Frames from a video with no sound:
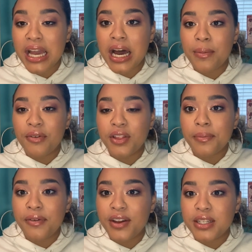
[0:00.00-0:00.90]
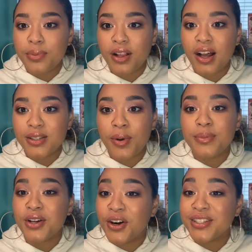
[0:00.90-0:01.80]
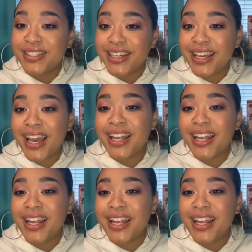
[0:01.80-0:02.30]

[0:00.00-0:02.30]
I feel like my Fenty Gloss Bombs are sticky.